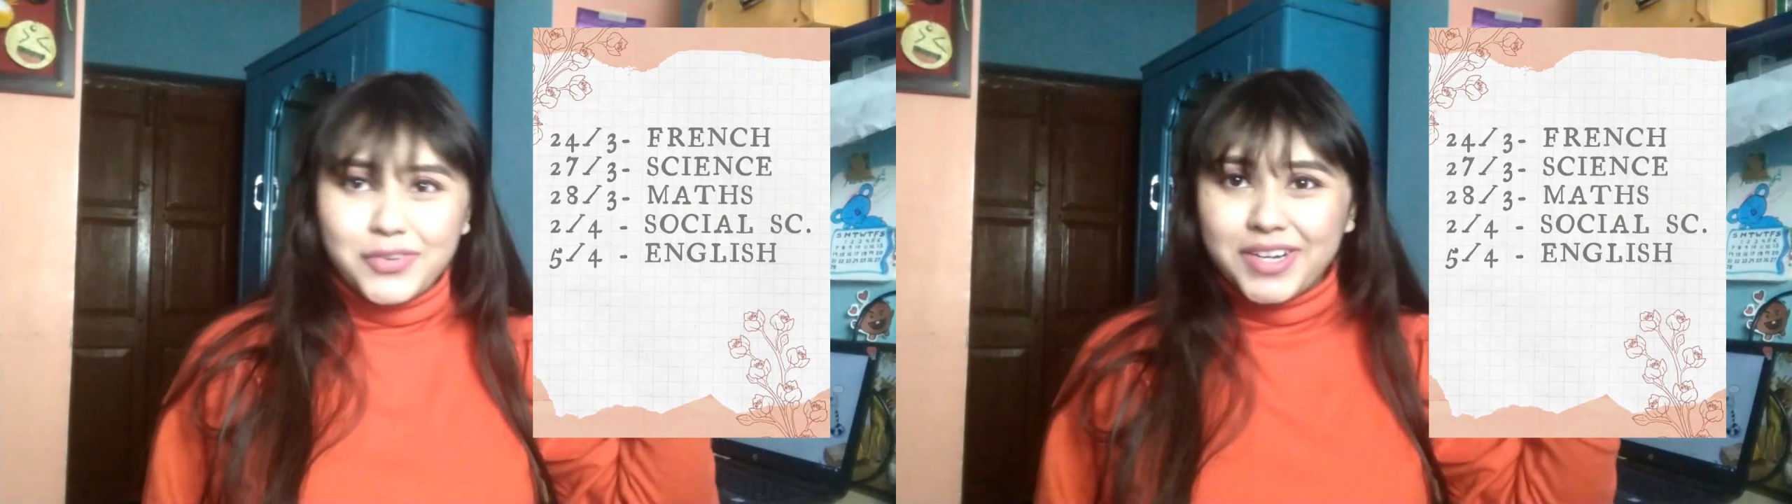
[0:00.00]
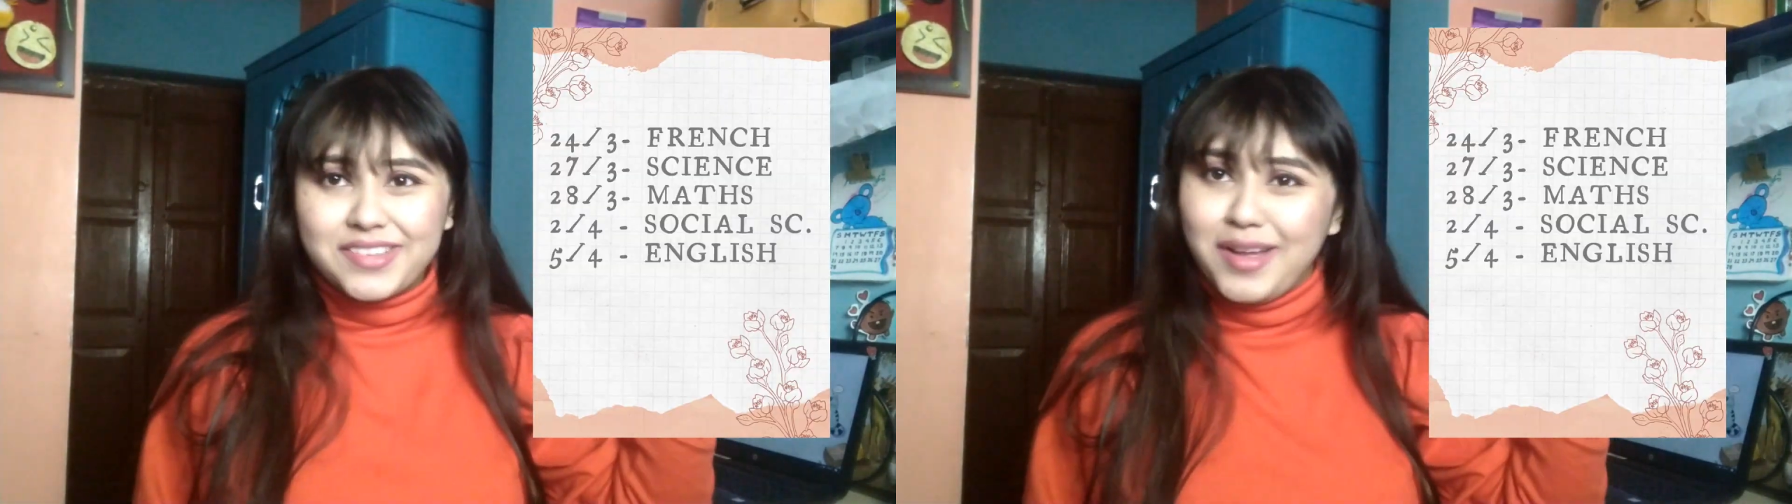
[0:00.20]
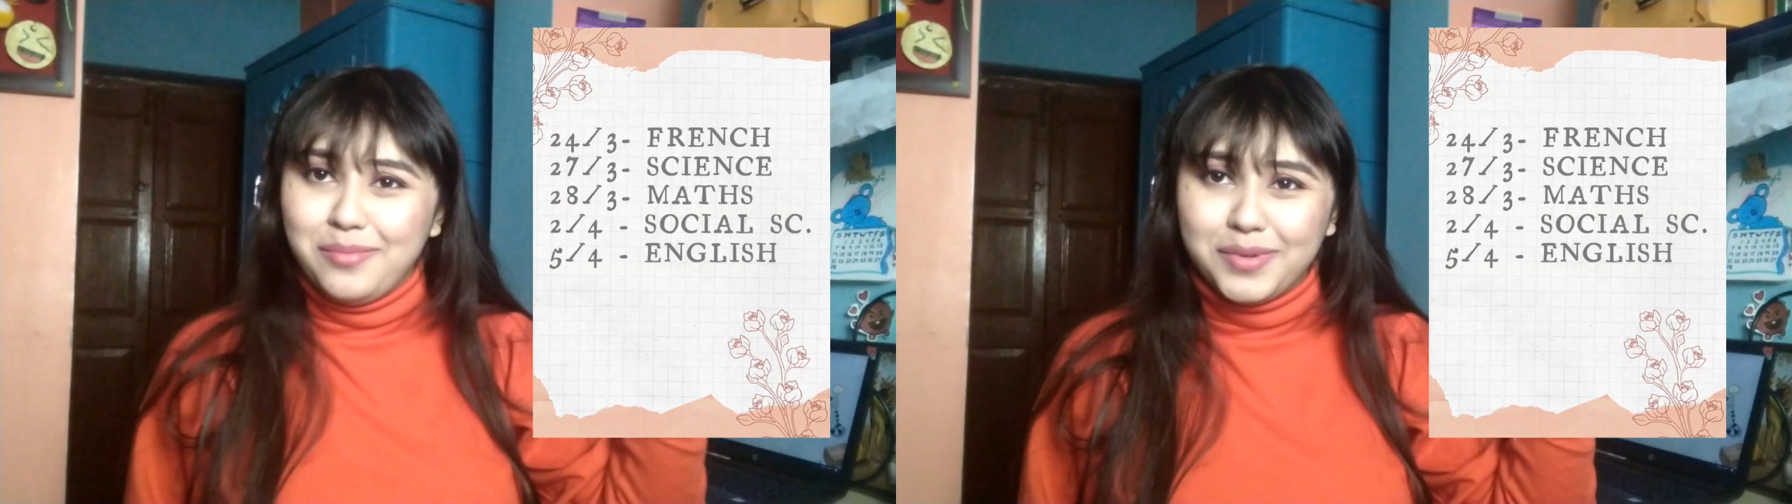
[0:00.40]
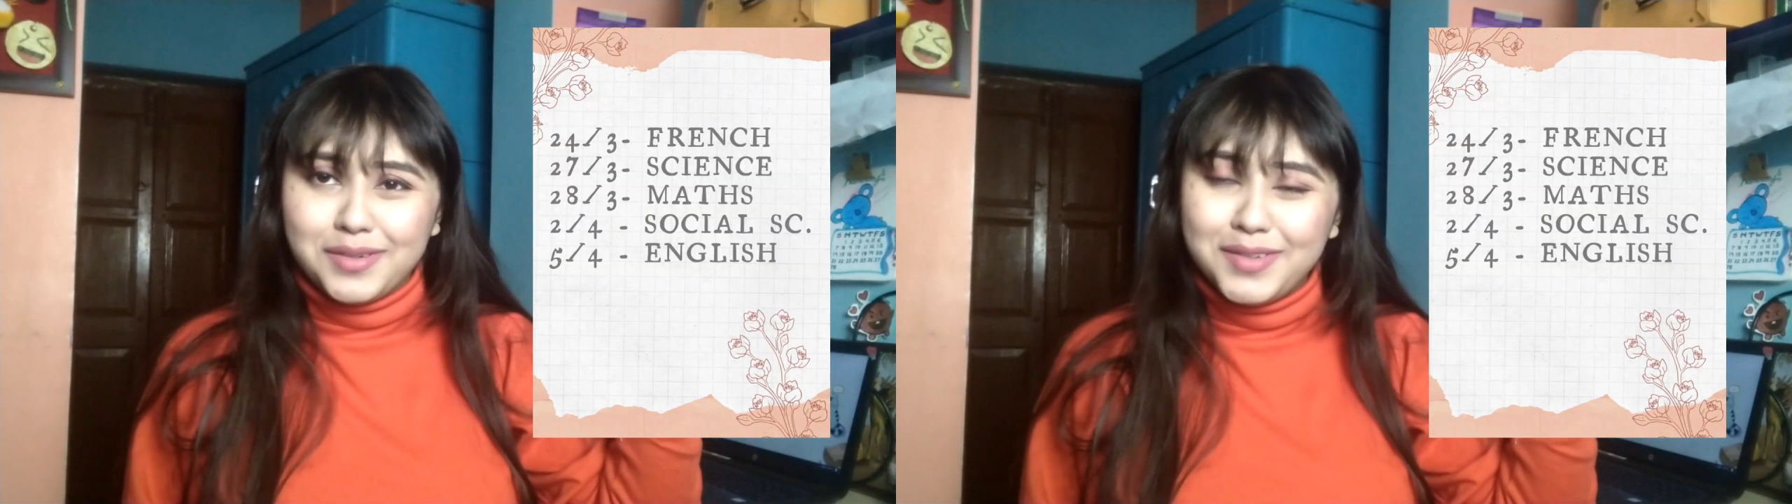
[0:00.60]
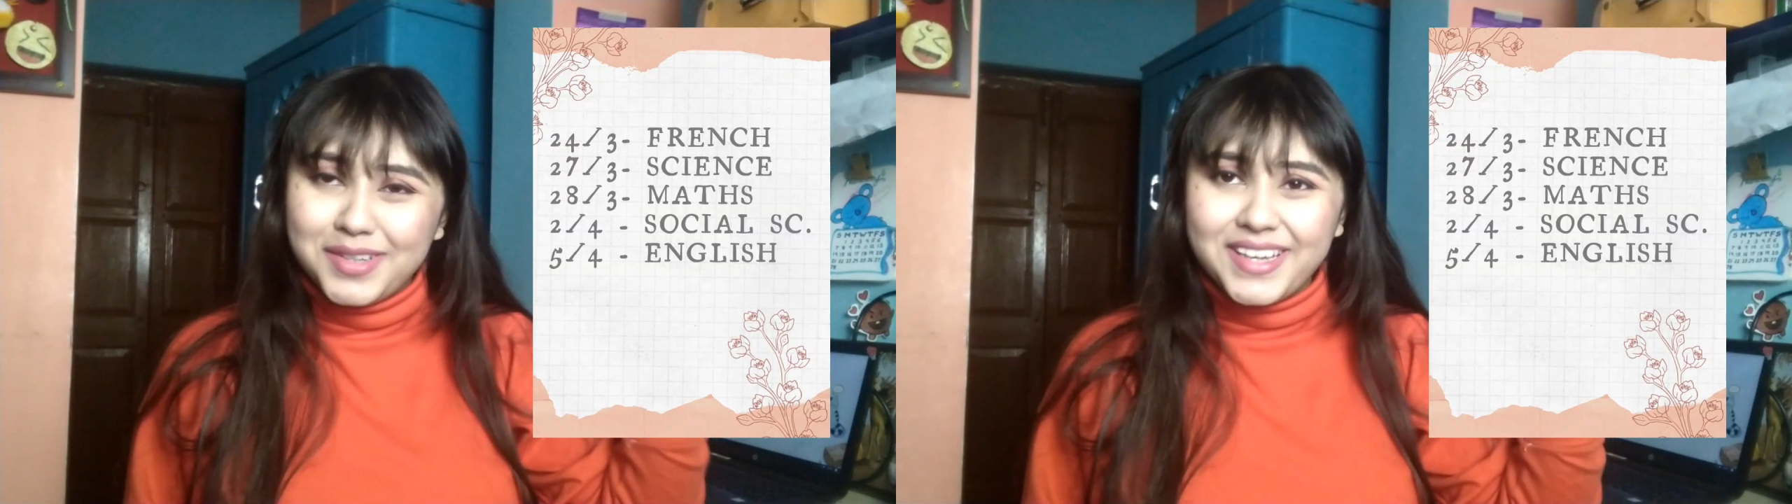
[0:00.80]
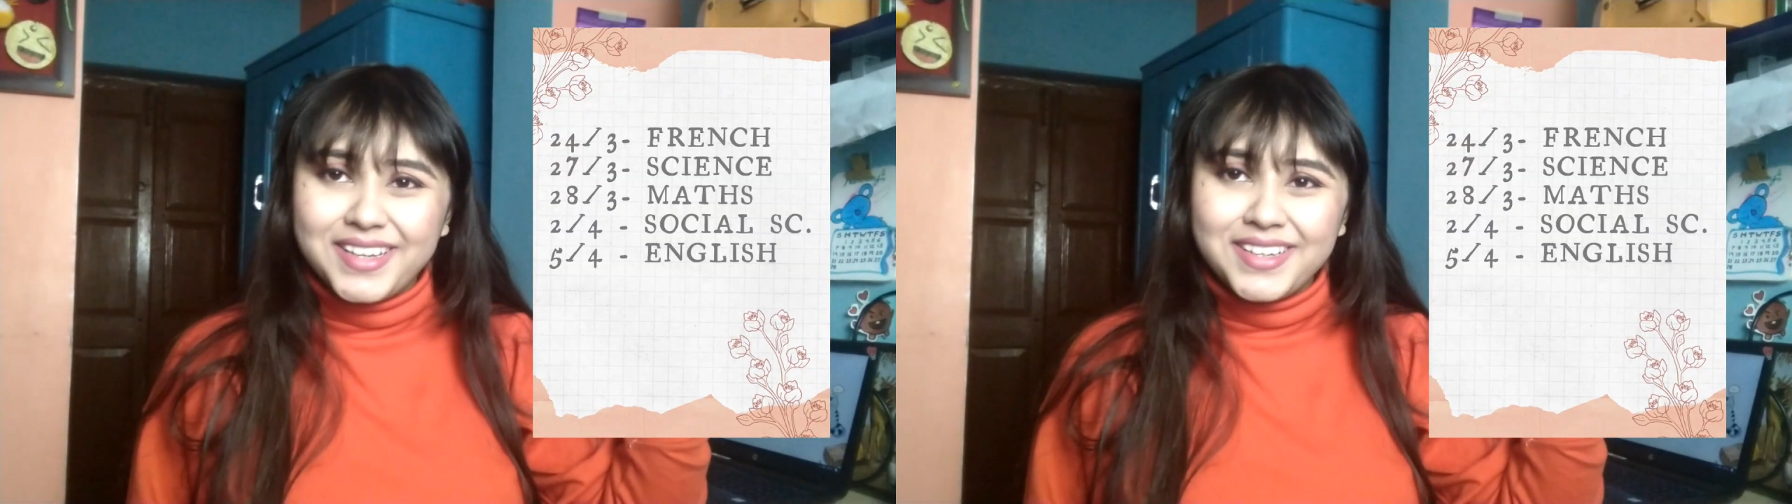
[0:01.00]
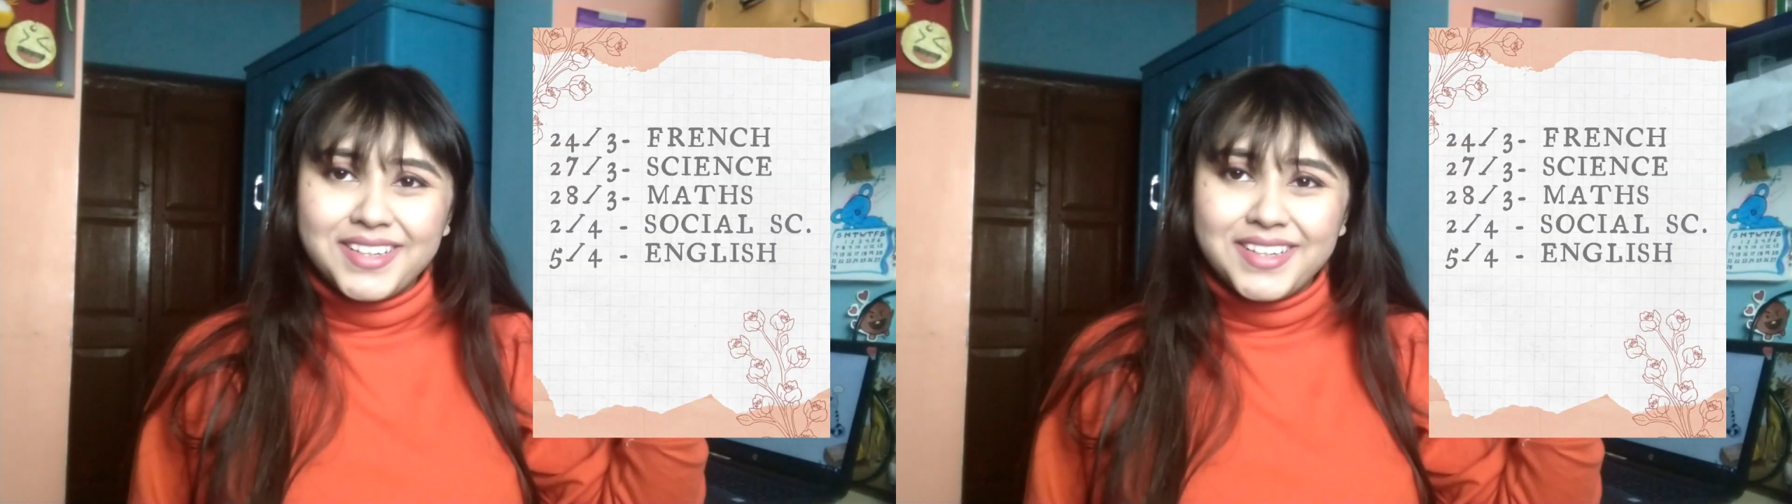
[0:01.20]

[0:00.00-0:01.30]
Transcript: For example, okay?